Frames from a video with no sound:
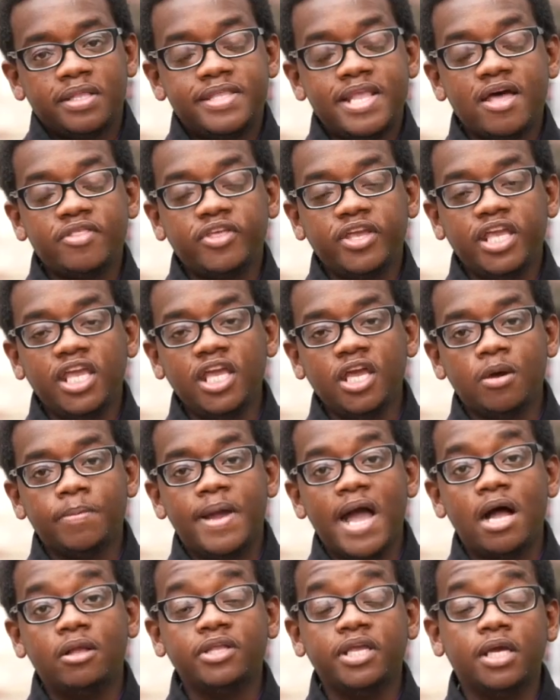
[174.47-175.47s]
Now the Ingham
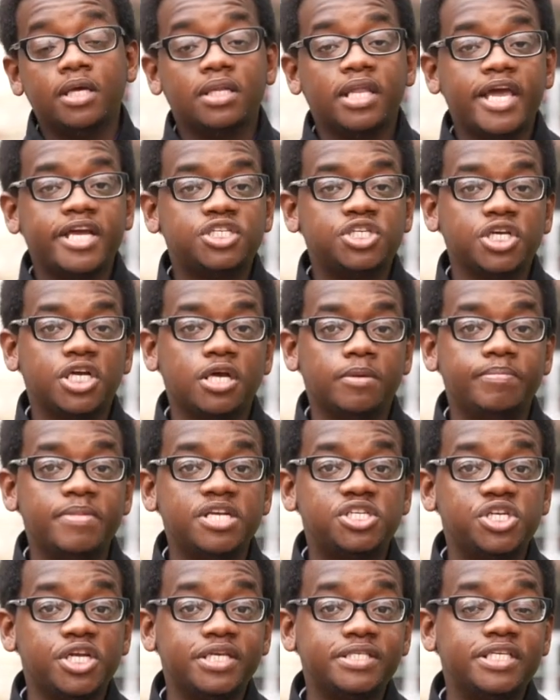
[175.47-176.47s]
County Election
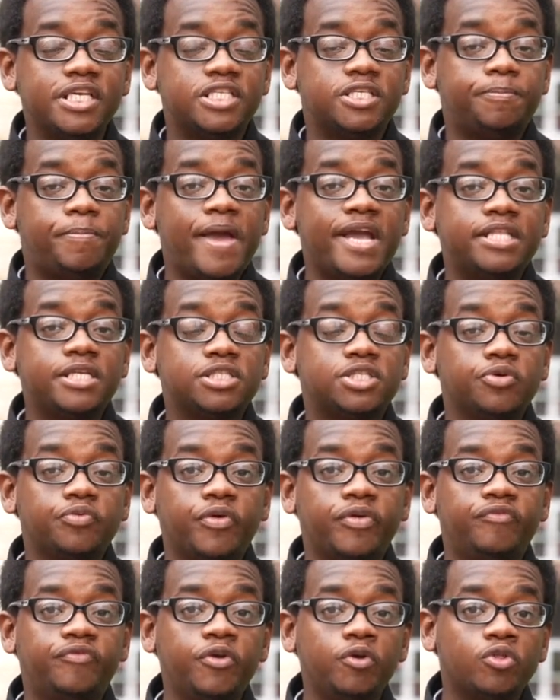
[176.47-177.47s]
Commission is expected to
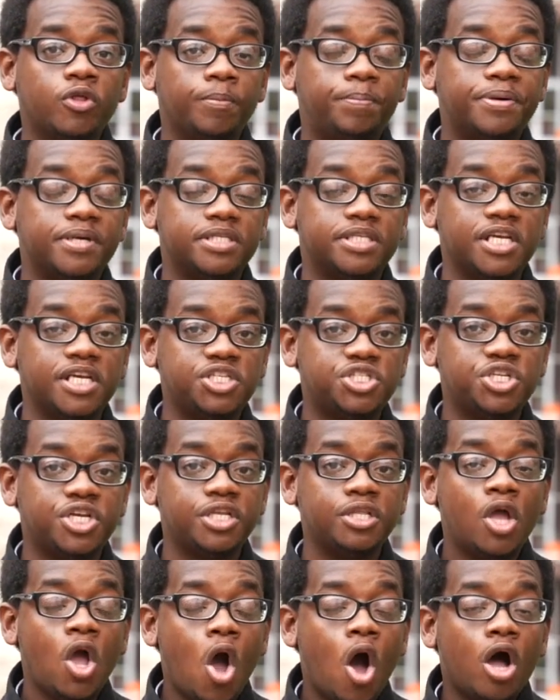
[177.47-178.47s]
review the
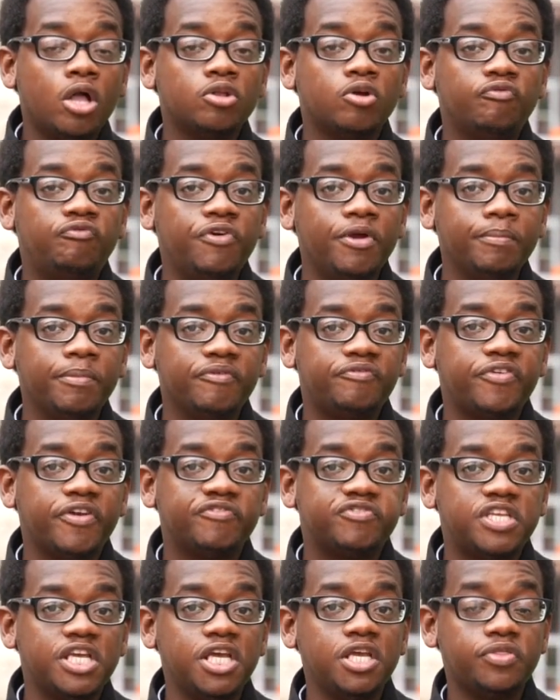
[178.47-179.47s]
petition on November
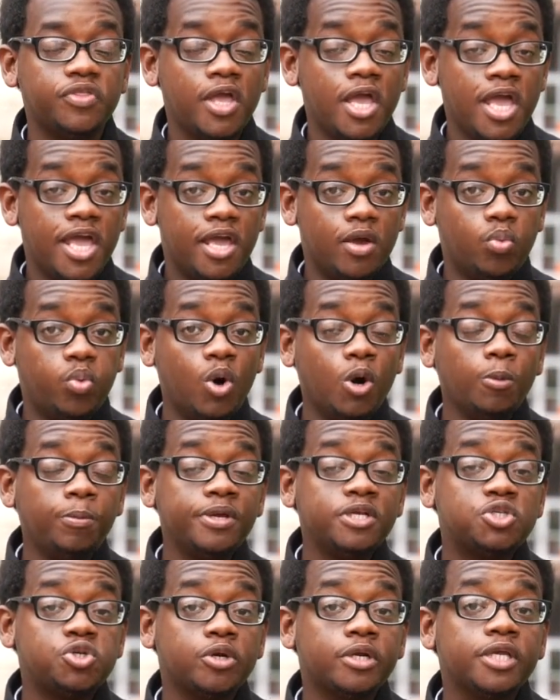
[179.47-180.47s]
15th, and we'll
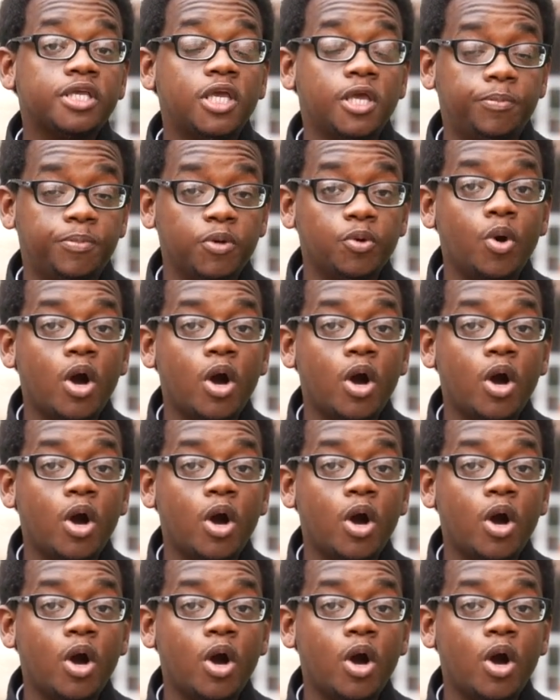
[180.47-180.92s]
be sure to keep you